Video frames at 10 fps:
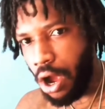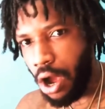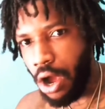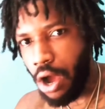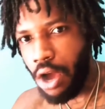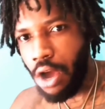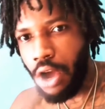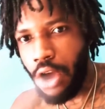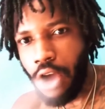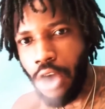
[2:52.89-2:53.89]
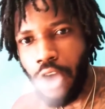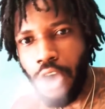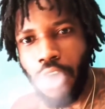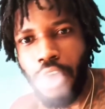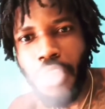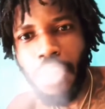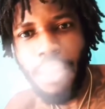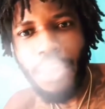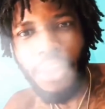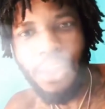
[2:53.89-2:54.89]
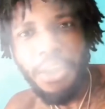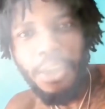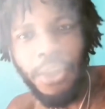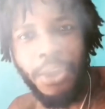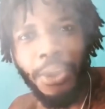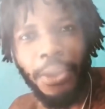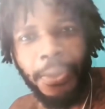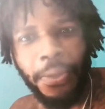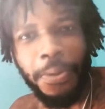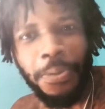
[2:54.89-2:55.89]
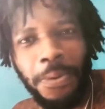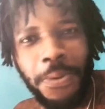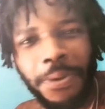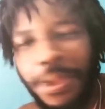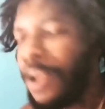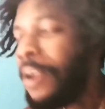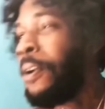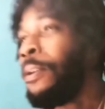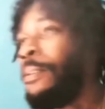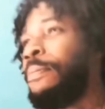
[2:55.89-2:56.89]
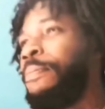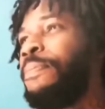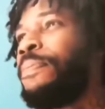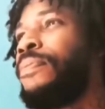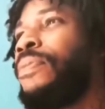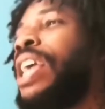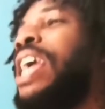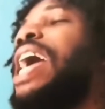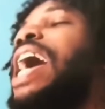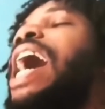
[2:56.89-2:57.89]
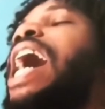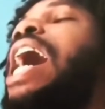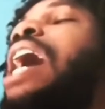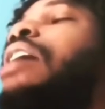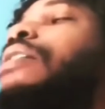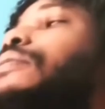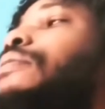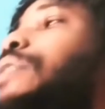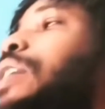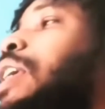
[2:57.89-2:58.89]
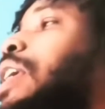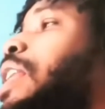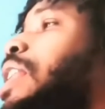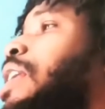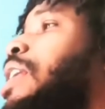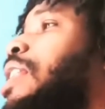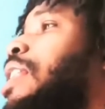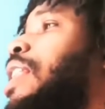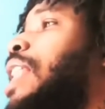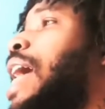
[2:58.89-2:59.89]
And I'm write the song Big Banger for Movado. Touch the road, me clip them load, rain. You see me, I say?